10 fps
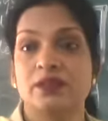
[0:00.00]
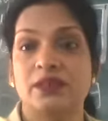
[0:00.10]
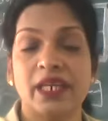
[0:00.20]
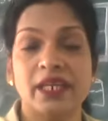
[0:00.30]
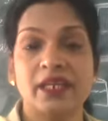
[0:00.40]

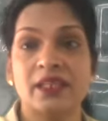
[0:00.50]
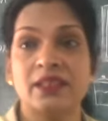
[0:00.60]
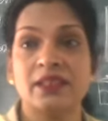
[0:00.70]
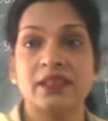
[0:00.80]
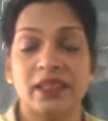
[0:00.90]

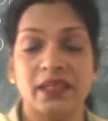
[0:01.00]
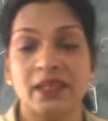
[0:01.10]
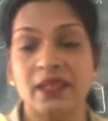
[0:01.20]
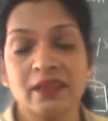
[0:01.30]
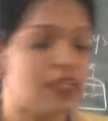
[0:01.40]
taken in
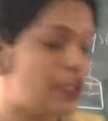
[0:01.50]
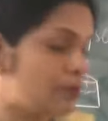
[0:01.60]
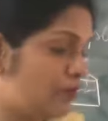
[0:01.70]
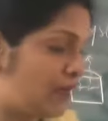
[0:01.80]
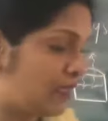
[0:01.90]
a
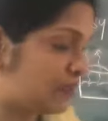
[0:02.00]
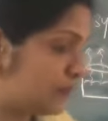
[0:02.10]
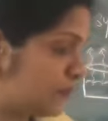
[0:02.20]
thermoflask.